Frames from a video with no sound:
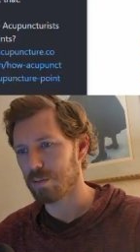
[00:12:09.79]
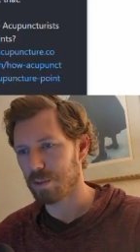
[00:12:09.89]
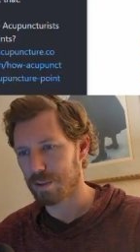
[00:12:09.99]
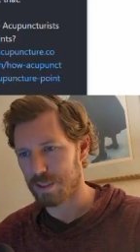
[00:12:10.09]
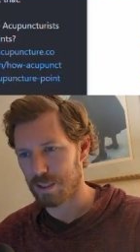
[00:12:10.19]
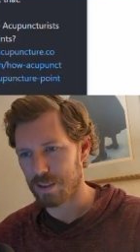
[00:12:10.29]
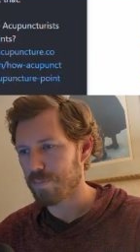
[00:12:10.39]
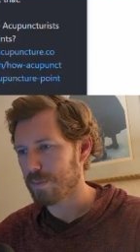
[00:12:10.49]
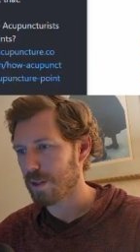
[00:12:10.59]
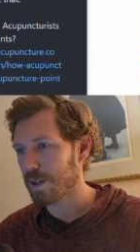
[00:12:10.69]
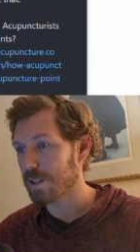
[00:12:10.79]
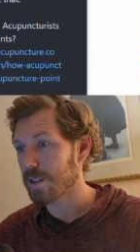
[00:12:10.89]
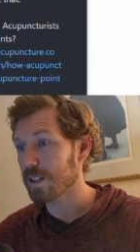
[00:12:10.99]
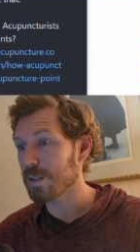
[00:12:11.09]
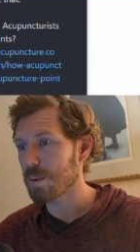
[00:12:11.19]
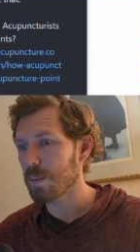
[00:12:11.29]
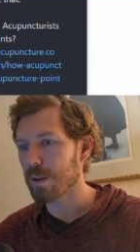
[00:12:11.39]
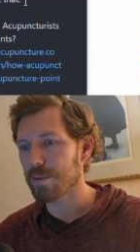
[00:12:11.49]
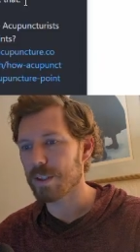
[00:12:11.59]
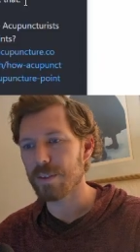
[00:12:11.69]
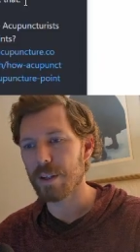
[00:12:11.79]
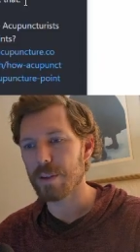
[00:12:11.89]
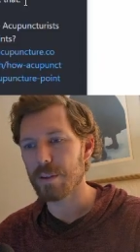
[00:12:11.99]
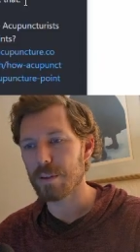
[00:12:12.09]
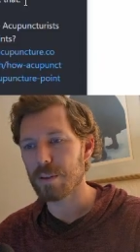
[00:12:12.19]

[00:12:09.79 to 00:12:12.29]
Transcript: We'll see. Hard to take these people at face value.